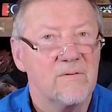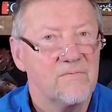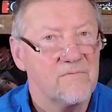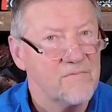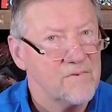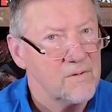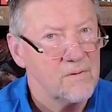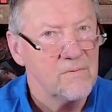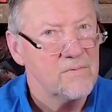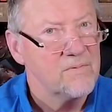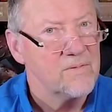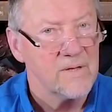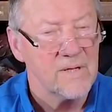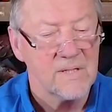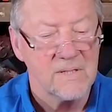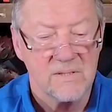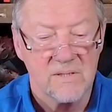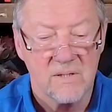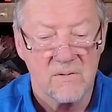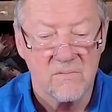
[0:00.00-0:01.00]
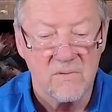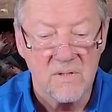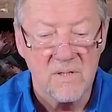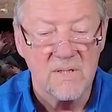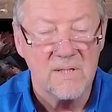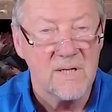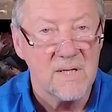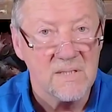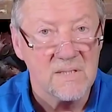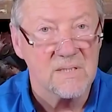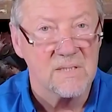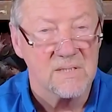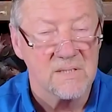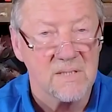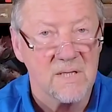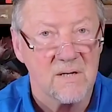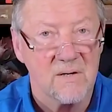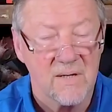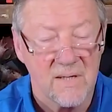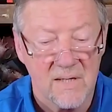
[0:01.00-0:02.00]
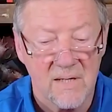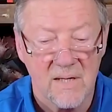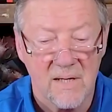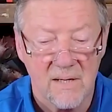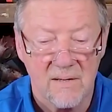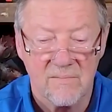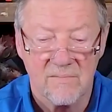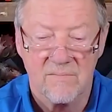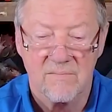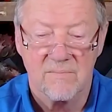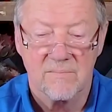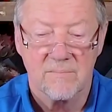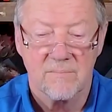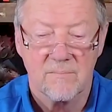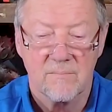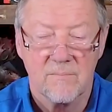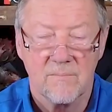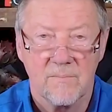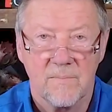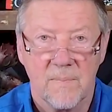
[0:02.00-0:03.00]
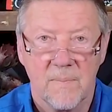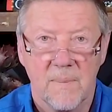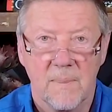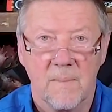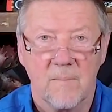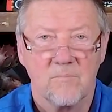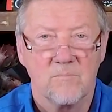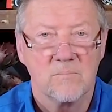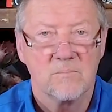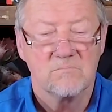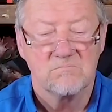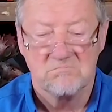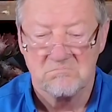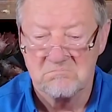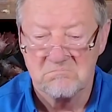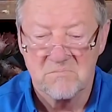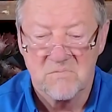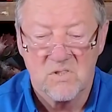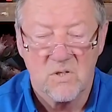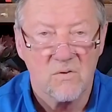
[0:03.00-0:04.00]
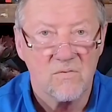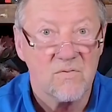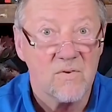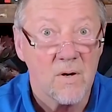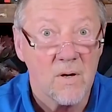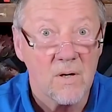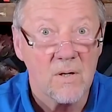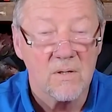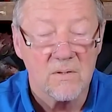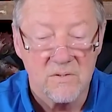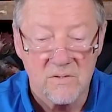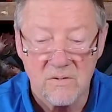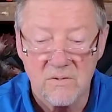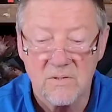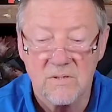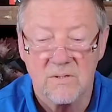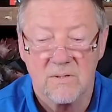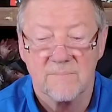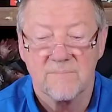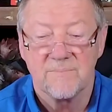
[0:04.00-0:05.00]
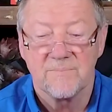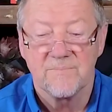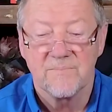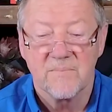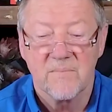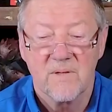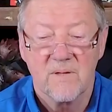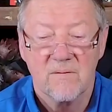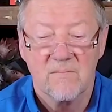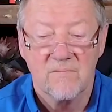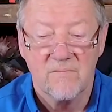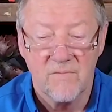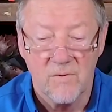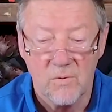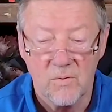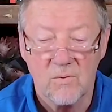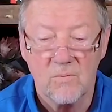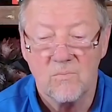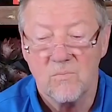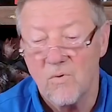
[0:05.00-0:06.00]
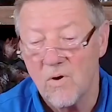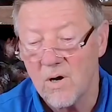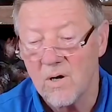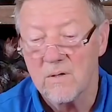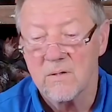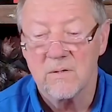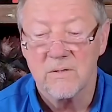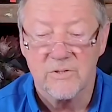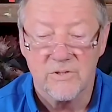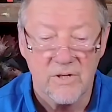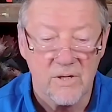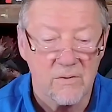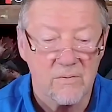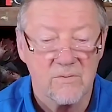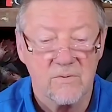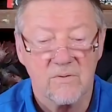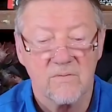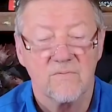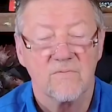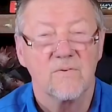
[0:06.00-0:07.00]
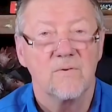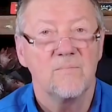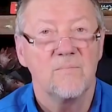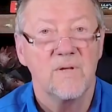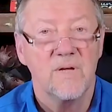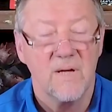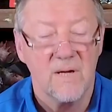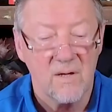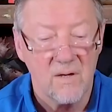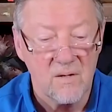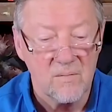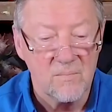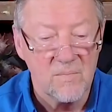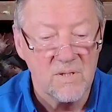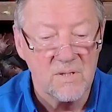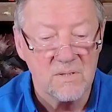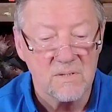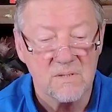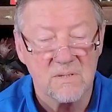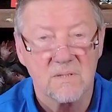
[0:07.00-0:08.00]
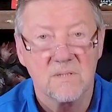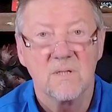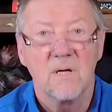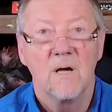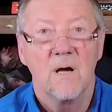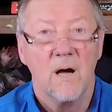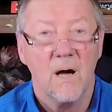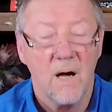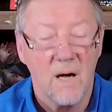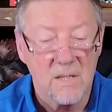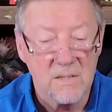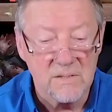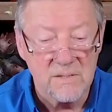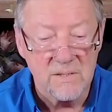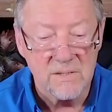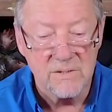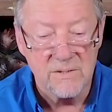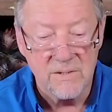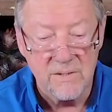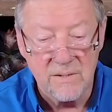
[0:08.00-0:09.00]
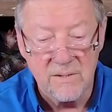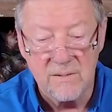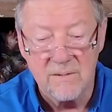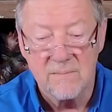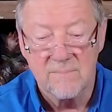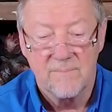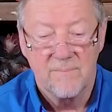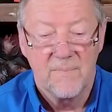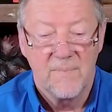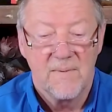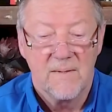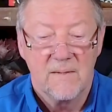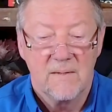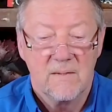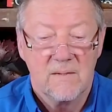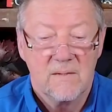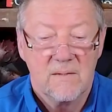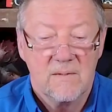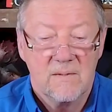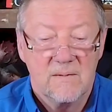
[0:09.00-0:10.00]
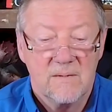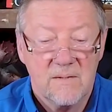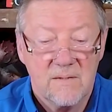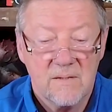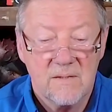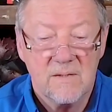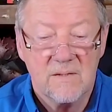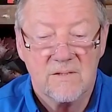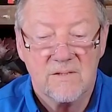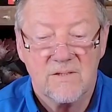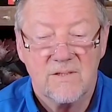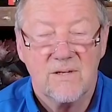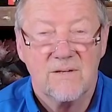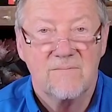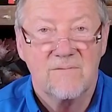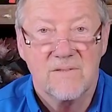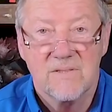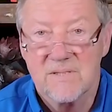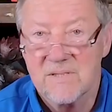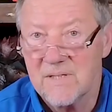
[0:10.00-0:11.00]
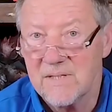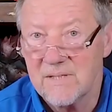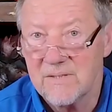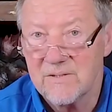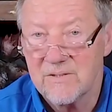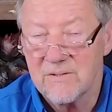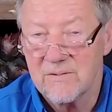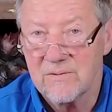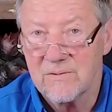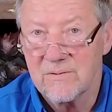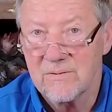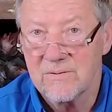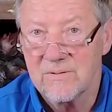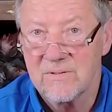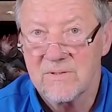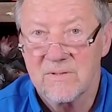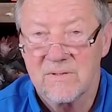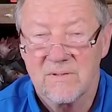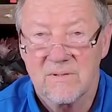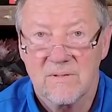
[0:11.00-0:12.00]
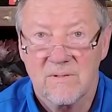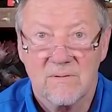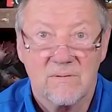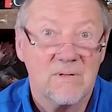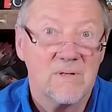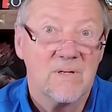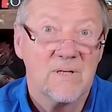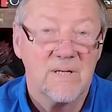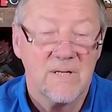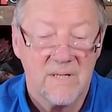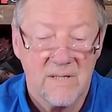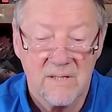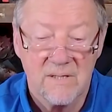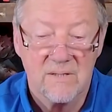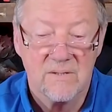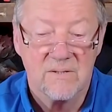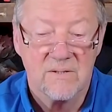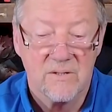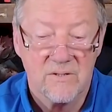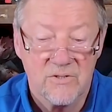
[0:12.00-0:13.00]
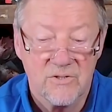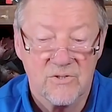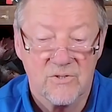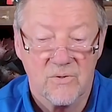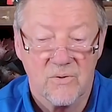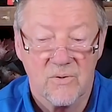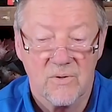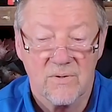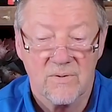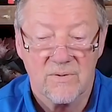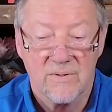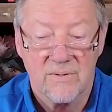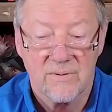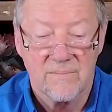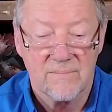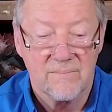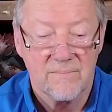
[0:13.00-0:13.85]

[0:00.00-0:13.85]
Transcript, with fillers: a few things are really necessary in life. So far, so good food, water, shelter from the elements, oxygen. The list of essentials really is short.